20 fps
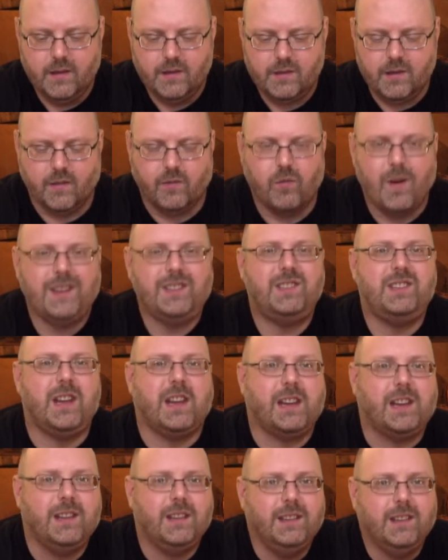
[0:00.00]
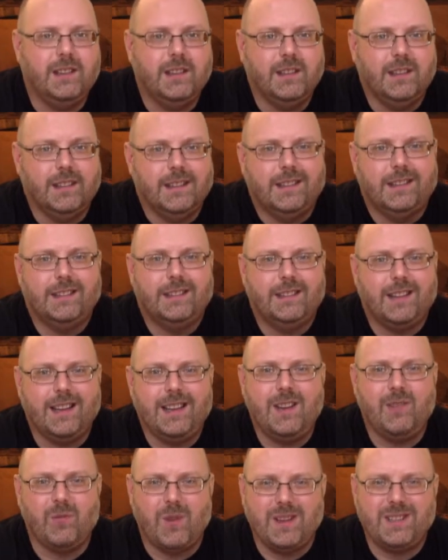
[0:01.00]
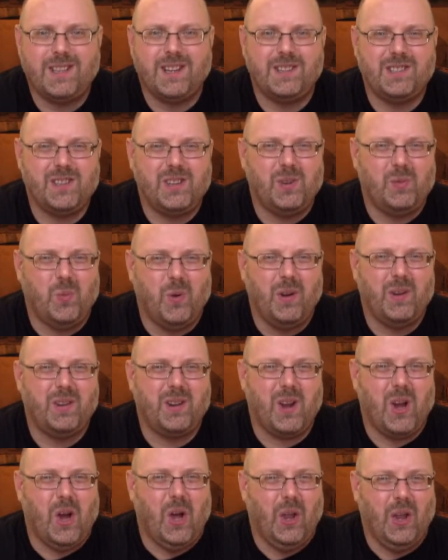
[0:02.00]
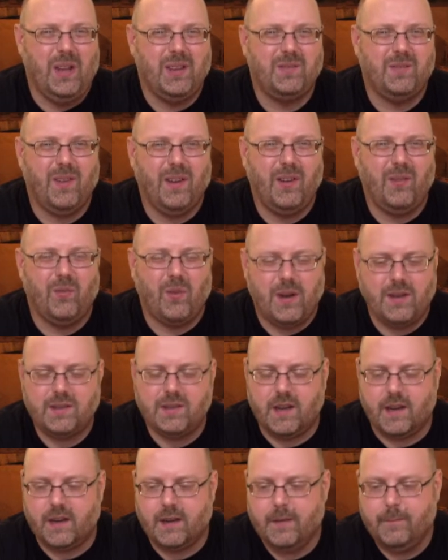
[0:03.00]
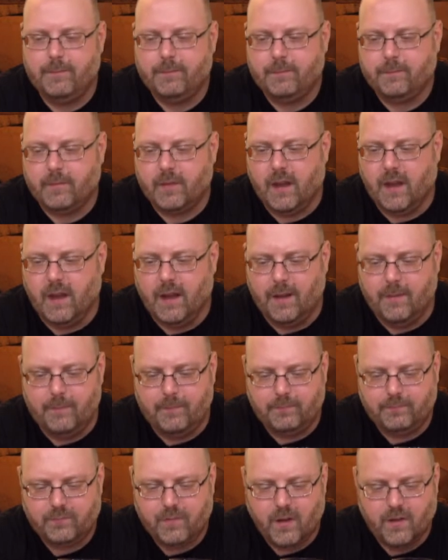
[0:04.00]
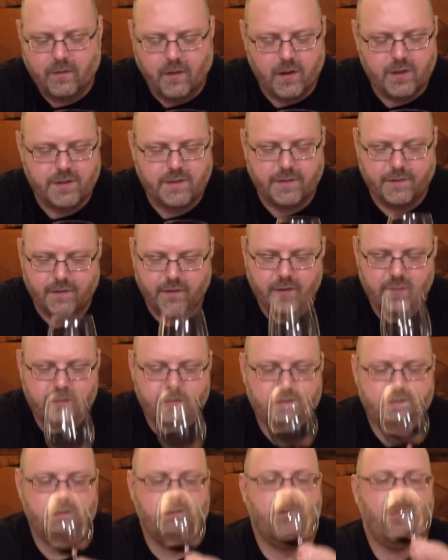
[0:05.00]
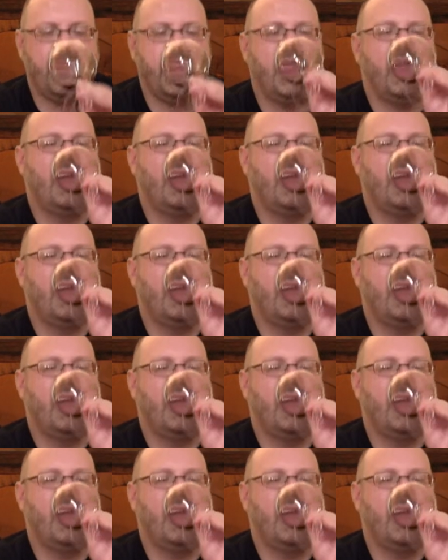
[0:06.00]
so rustic. I think rustic is a good word to call it. It's very rustic. Um, as far as fruits,